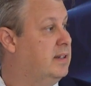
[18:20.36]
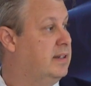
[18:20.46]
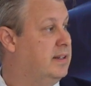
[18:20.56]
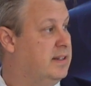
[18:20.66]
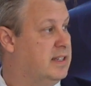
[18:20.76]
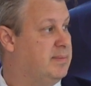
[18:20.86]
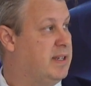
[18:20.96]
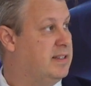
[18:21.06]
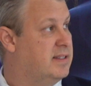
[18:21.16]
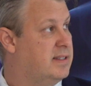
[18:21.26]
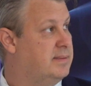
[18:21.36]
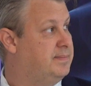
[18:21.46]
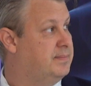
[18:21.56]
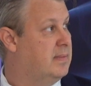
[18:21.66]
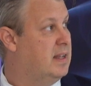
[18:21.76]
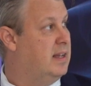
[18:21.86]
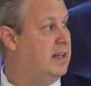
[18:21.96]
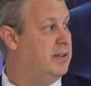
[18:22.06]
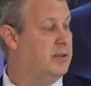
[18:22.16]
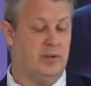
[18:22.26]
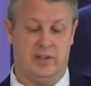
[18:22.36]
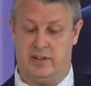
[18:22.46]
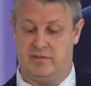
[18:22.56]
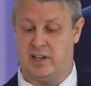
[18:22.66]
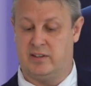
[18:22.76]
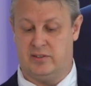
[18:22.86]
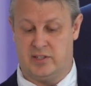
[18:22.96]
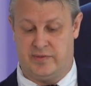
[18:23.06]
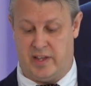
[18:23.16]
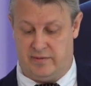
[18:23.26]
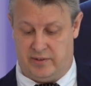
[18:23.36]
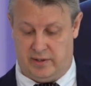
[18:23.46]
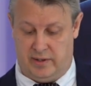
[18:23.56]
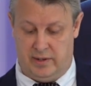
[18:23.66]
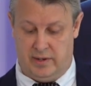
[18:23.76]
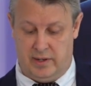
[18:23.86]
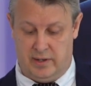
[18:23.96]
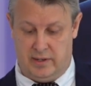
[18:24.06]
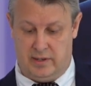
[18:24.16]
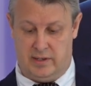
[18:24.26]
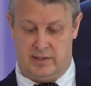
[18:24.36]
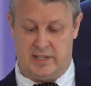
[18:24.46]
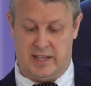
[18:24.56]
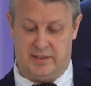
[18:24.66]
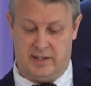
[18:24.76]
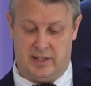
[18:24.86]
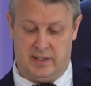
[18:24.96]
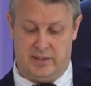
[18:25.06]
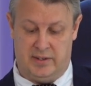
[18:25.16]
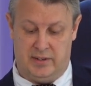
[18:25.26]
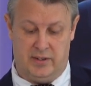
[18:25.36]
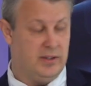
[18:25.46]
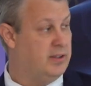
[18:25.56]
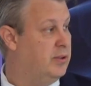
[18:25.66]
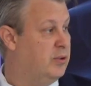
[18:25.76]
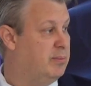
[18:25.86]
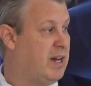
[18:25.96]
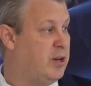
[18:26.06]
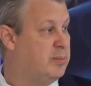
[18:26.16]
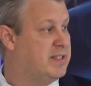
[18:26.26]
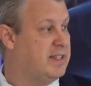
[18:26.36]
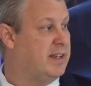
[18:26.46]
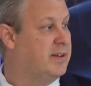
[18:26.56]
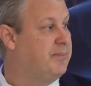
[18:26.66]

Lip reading: in this means, and all the factors favor sentinel node biopsy